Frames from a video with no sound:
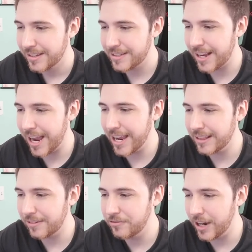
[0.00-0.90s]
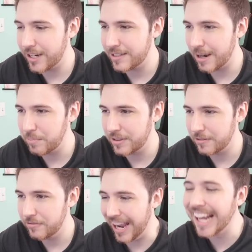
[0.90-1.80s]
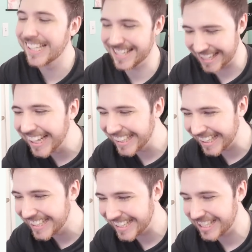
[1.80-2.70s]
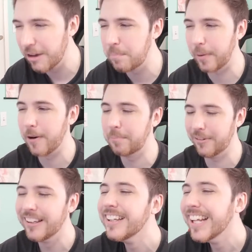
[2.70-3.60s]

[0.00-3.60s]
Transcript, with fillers: Saya, the fuck is up with her face? This is the purple.